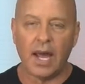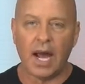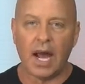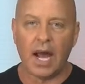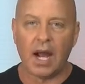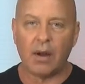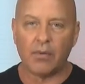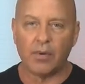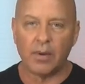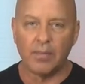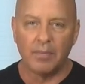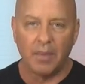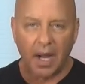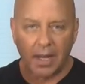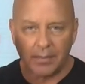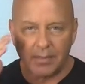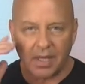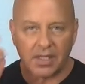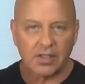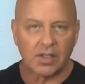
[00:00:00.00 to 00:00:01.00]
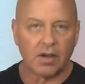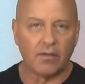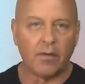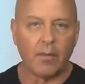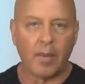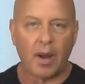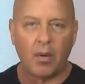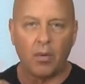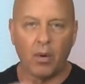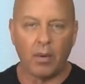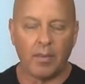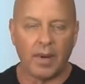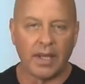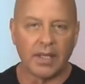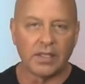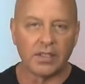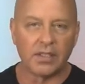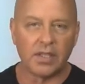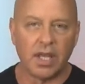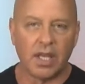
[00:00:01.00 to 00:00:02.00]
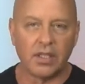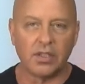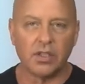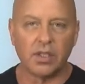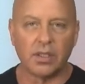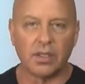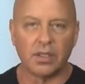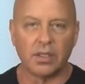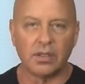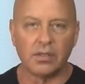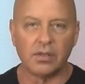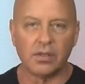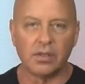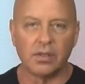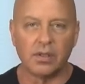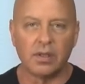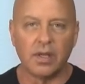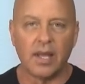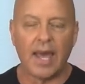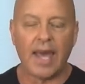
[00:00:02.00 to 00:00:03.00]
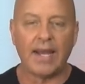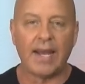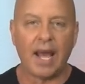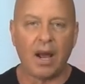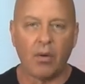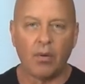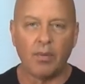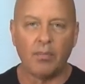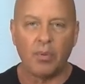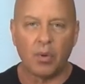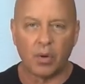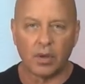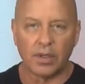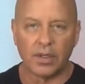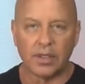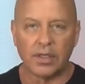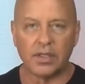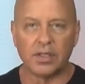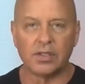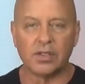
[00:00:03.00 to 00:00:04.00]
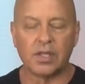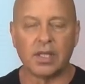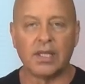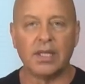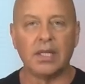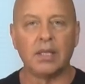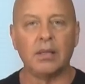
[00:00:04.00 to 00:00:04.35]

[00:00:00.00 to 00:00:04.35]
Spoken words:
I remind myself about what my intention is and how important it is to